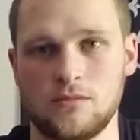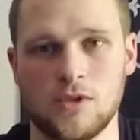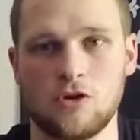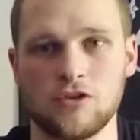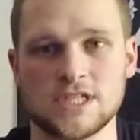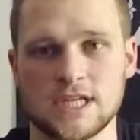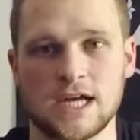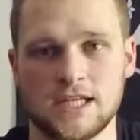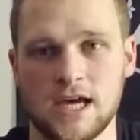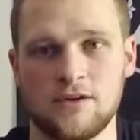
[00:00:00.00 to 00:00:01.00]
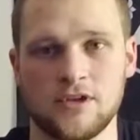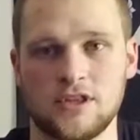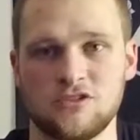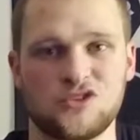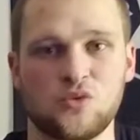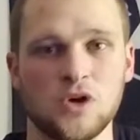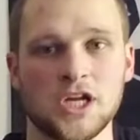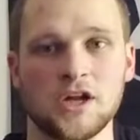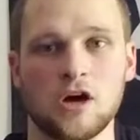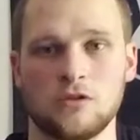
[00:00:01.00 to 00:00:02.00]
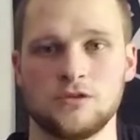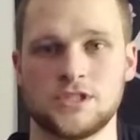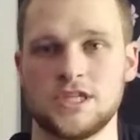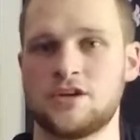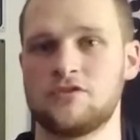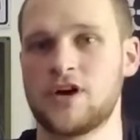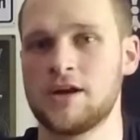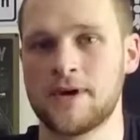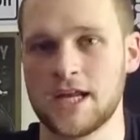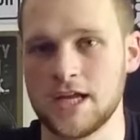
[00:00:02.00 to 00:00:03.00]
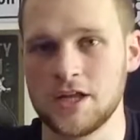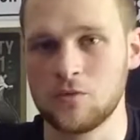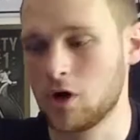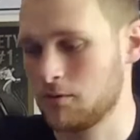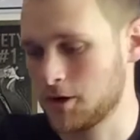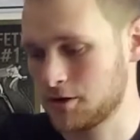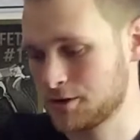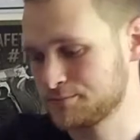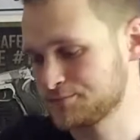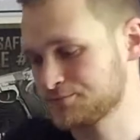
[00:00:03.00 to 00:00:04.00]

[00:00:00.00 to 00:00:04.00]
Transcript: No reason not to have it. They're $20. You can find them at any Walmart.